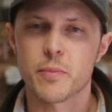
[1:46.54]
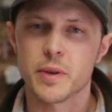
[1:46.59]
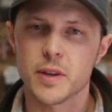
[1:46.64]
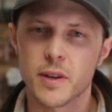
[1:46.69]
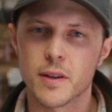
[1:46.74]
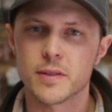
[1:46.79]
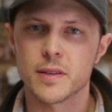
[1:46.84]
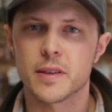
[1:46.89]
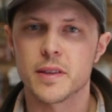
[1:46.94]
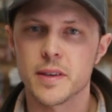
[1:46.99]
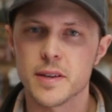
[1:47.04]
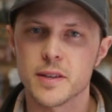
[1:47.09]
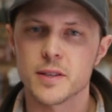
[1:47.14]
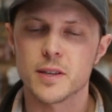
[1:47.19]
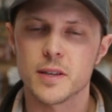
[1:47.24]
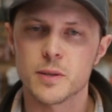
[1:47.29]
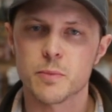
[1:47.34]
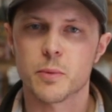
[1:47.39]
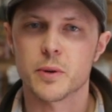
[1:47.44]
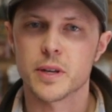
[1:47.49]
it because they think
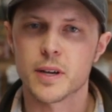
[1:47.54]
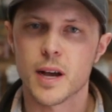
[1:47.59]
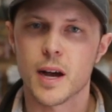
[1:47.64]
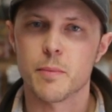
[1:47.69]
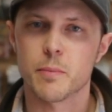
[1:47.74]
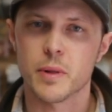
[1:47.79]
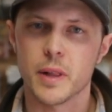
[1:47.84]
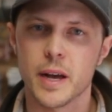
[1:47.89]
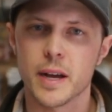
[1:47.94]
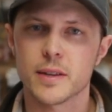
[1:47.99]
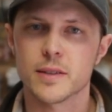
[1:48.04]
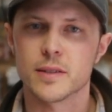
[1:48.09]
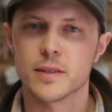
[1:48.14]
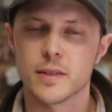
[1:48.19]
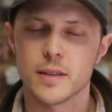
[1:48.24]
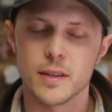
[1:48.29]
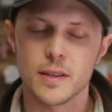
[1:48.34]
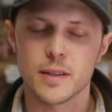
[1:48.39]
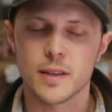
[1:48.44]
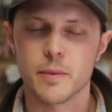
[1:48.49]
it's pretty complex
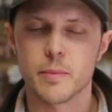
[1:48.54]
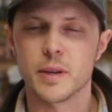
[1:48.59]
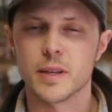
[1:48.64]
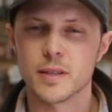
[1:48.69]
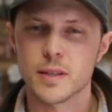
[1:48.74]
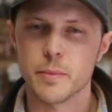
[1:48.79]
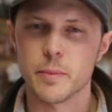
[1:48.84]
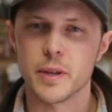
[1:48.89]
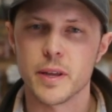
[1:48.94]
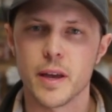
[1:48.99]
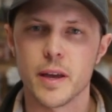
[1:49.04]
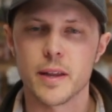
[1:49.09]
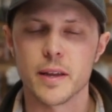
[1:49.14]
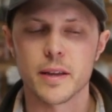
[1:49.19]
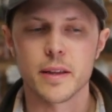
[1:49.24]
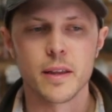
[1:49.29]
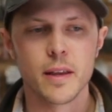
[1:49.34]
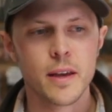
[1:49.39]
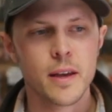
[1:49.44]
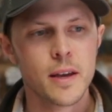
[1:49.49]
and it can be
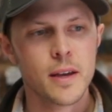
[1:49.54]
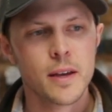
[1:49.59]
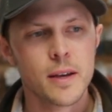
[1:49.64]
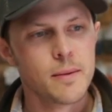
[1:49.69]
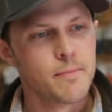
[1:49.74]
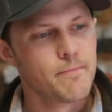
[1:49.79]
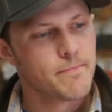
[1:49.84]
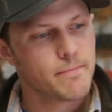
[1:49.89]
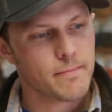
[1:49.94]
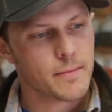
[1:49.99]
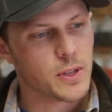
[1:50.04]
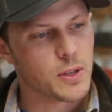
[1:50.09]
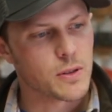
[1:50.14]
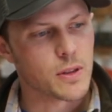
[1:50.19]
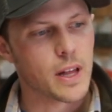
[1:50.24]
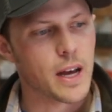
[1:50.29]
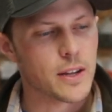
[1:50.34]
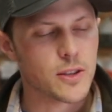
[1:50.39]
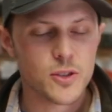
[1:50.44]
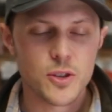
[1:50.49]
intimidating. There's a
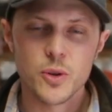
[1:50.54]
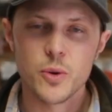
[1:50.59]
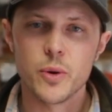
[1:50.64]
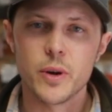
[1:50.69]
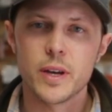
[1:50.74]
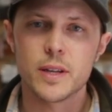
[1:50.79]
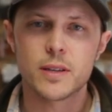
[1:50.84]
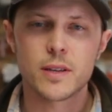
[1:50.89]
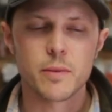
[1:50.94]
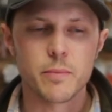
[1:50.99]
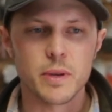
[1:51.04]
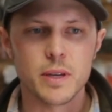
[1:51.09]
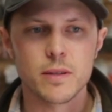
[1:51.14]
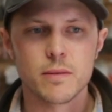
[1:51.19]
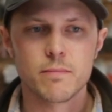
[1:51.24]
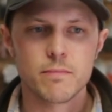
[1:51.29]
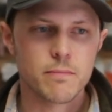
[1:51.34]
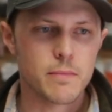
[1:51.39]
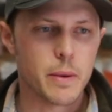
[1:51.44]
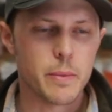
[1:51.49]
lot to it, can be
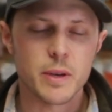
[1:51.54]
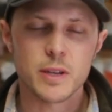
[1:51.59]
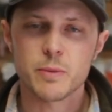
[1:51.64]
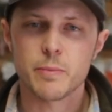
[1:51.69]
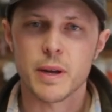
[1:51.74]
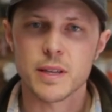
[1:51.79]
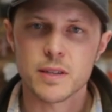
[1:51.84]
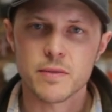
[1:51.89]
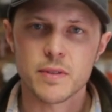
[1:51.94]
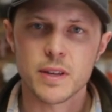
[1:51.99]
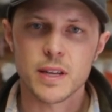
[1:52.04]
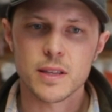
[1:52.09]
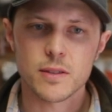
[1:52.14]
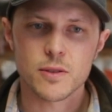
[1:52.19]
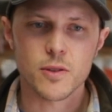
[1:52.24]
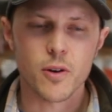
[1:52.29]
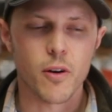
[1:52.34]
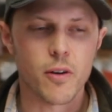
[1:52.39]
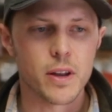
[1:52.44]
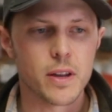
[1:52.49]
maybe expensive to get
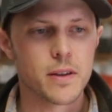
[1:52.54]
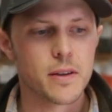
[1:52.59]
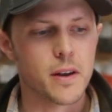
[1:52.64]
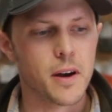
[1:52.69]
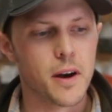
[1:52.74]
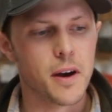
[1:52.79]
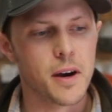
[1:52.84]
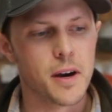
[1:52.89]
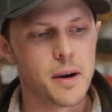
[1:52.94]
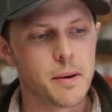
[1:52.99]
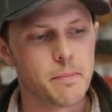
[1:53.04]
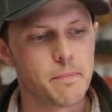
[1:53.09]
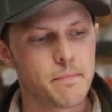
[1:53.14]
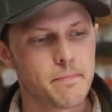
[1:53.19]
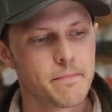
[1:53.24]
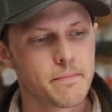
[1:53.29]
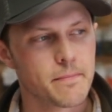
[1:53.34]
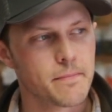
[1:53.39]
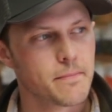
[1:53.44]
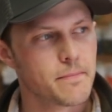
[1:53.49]
started.
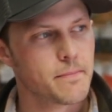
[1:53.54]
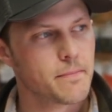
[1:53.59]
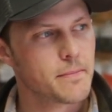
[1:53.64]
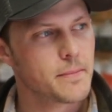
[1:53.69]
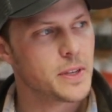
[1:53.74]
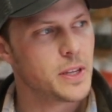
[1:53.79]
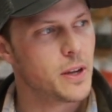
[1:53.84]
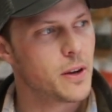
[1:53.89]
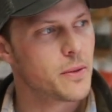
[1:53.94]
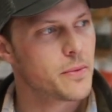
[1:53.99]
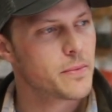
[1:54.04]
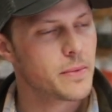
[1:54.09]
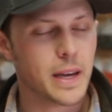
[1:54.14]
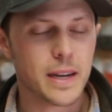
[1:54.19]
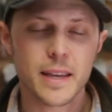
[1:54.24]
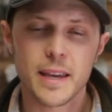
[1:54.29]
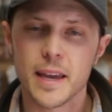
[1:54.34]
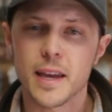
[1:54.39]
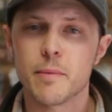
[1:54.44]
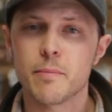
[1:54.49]
You know,
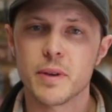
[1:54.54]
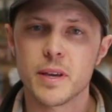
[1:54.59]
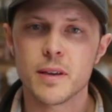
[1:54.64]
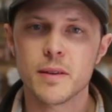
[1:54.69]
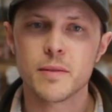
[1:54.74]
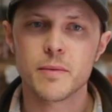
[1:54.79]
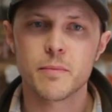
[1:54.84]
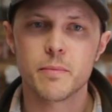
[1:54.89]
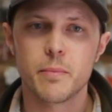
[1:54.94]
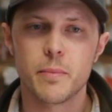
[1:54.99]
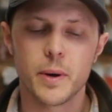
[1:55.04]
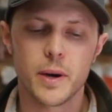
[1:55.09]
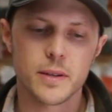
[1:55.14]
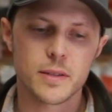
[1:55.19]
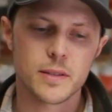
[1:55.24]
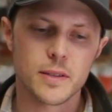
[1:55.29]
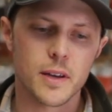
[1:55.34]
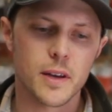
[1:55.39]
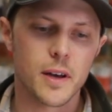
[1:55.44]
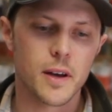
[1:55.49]
that can be,
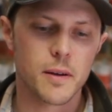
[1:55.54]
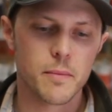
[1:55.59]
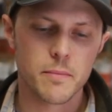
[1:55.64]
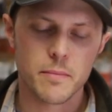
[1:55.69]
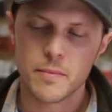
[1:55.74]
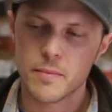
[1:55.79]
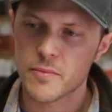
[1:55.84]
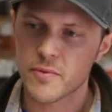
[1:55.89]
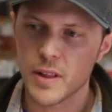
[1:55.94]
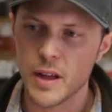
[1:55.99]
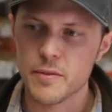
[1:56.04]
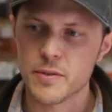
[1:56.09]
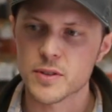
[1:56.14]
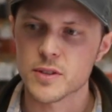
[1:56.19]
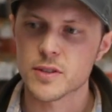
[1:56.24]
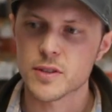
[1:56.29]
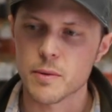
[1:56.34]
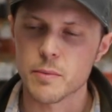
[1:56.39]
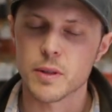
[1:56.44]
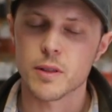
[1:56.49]
but fly
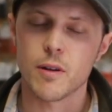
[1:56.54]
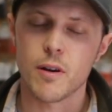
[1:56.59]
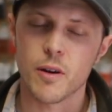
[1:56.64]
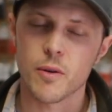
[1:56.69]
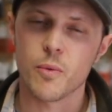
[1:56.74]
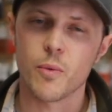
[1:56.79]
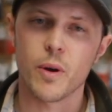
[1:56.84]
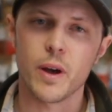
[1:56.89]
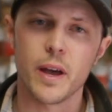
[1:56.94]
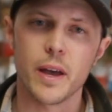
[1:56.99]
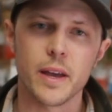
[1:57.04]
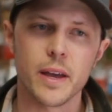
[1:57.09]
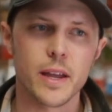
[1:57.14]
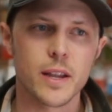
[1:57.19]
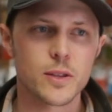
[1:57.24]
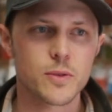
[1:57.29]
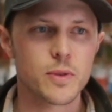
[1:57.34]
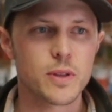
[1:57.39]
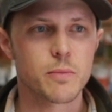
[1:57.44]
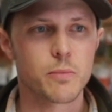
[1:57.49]
fishing has come a long way, and
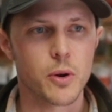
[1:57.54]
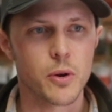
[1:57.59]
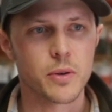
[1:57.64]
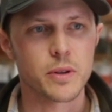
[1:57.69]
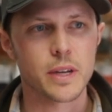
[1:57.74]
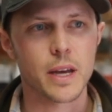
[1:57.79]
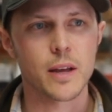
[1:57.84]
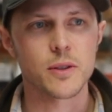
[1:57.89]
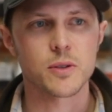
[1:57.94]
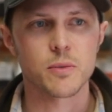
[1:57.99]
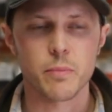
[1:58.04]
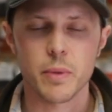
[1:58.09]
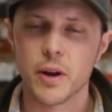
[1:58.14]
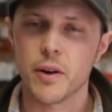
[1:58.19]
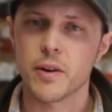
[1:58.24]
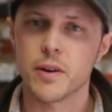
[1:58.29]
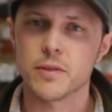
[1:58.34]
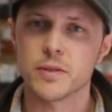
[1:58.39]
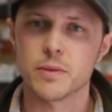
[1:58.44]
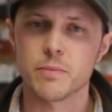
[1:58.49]
it's really broken down some
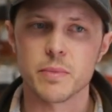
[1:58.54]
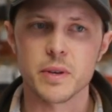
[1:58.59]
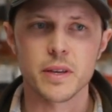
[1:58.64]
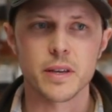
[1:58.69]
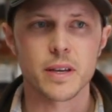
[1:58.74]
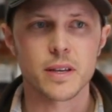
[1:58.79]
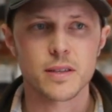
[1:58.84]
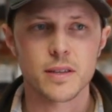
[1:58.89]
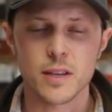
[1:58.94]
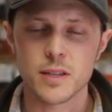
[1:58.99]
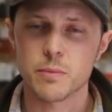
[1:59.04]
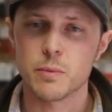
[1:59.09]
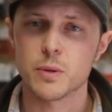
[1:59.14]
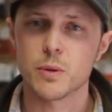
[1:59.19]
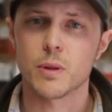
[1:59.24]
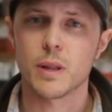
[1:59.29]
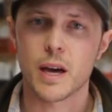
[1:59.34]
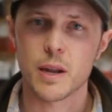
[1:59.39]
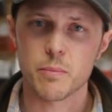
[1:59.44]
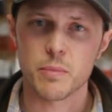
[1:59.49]
barriers and being accessible to
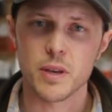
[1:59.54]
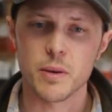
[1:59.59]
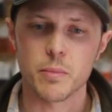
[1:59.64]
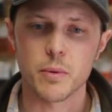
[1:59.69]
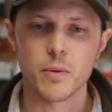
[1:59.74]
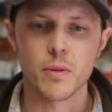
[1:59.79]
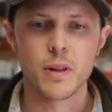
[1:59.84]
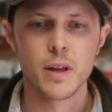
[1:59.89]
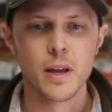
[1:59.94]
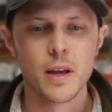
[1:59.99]
a lot of people